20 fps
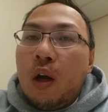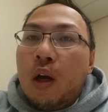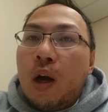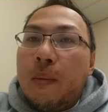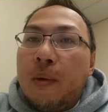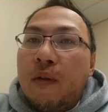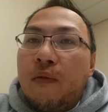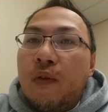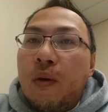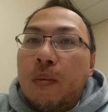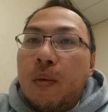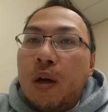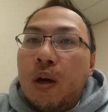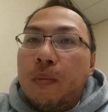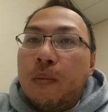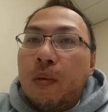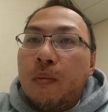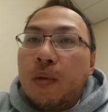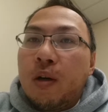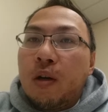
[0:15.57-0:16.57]
Coming from an
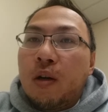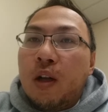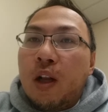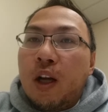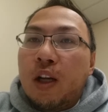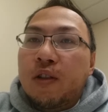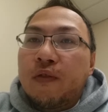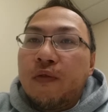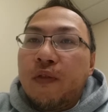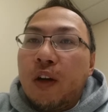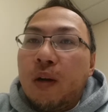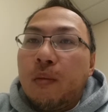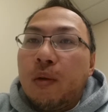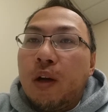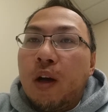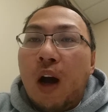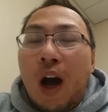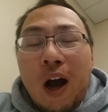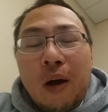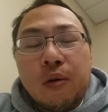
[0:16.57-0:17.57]
upper middle class
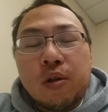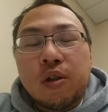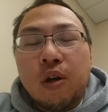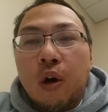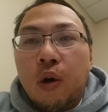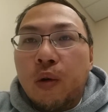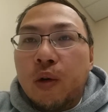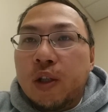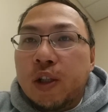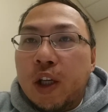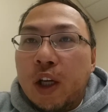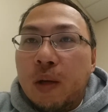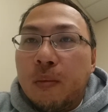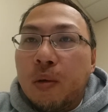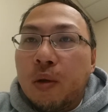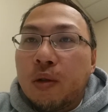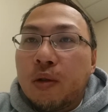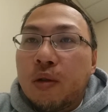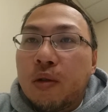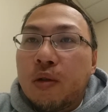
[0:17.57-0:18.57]
family, I was always
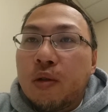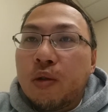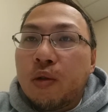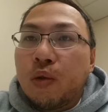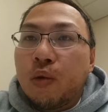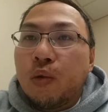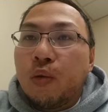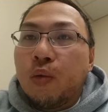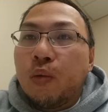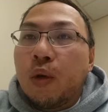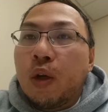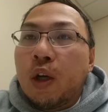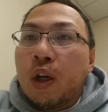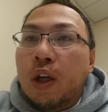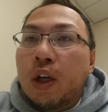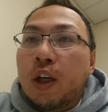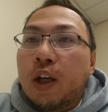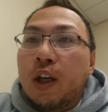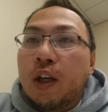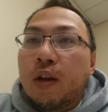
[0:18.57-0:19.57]
able to
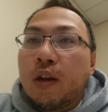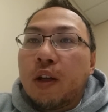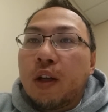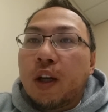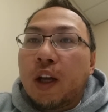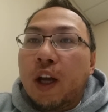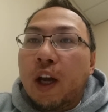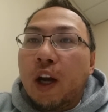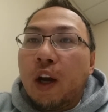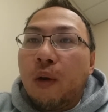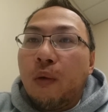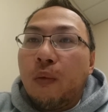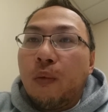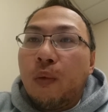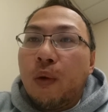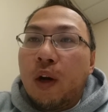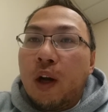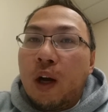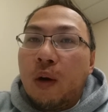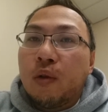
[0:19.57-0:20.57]
get the care
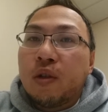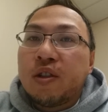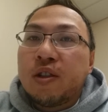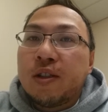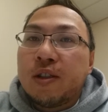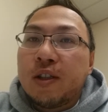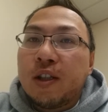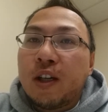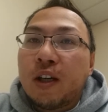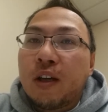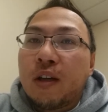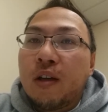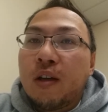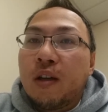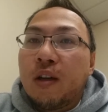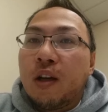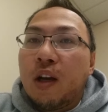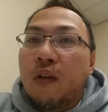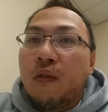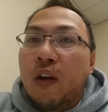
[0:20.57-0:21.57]
when I was sick.
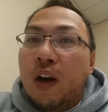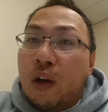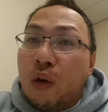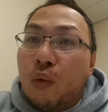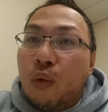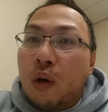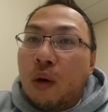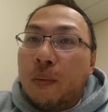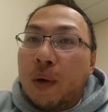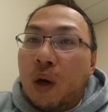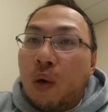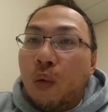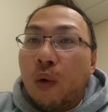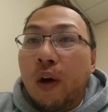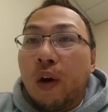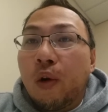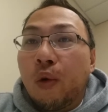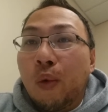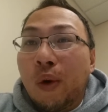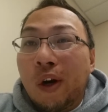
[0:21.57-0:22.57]
Never had to worry about
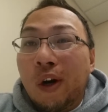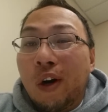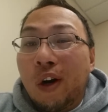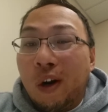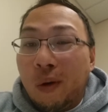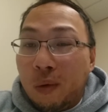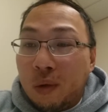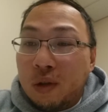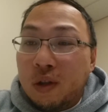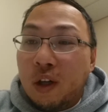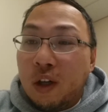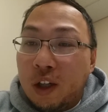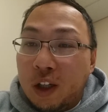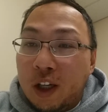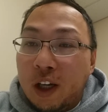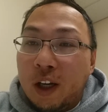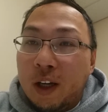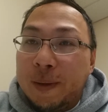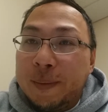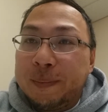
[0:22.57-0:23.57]
when or where I was going to
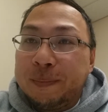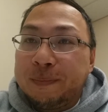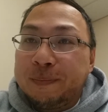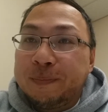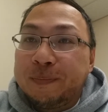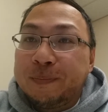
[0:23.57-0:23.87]
get it.